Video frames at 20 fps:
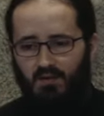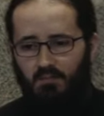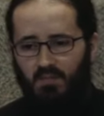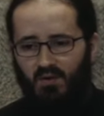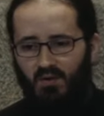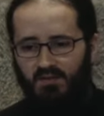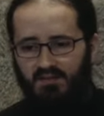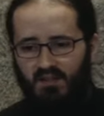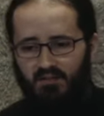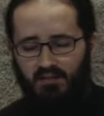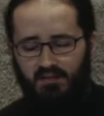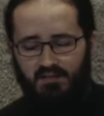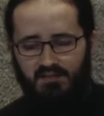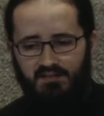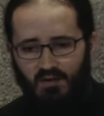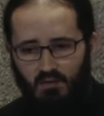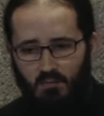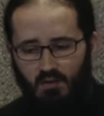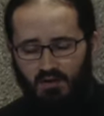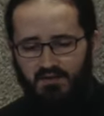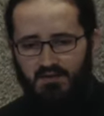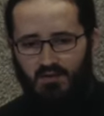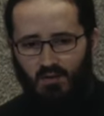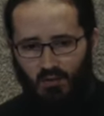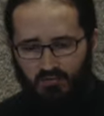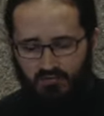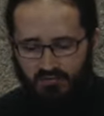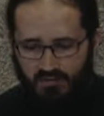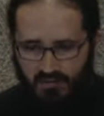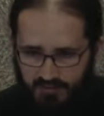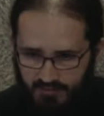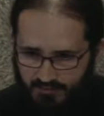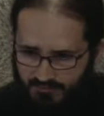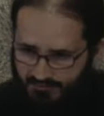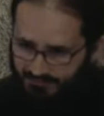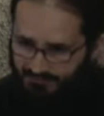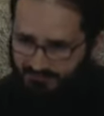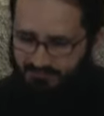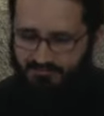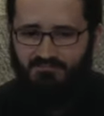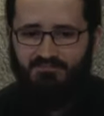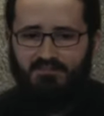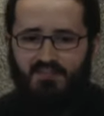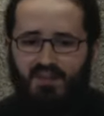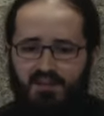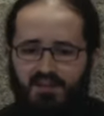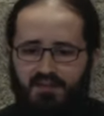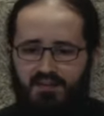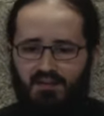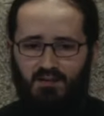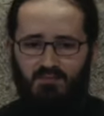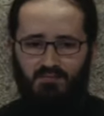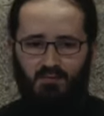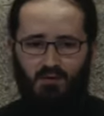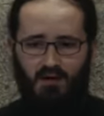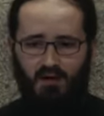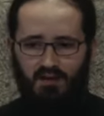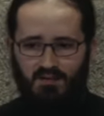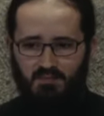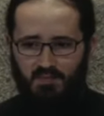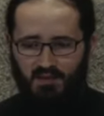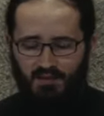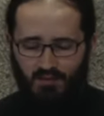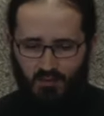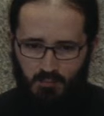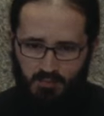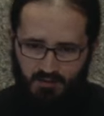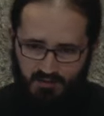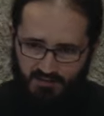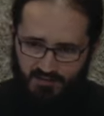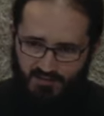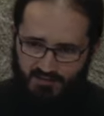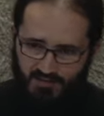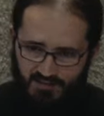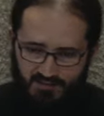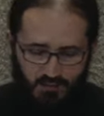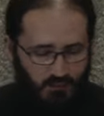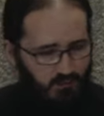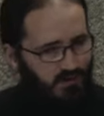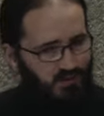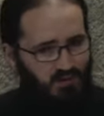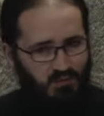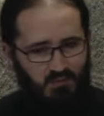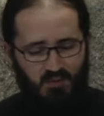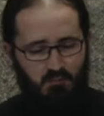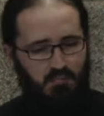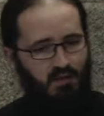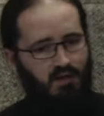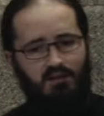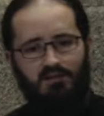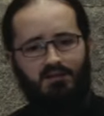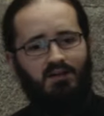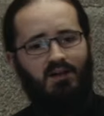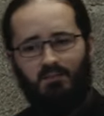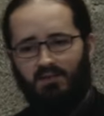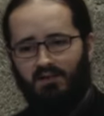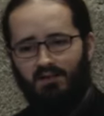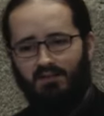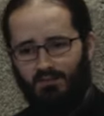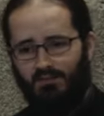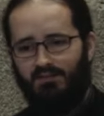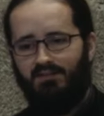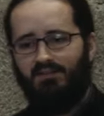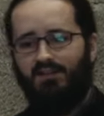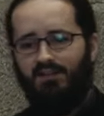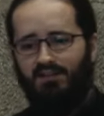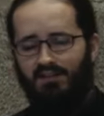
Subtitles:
Because I've had so much coffee. If you cut me open, there's not going to be blood coming out.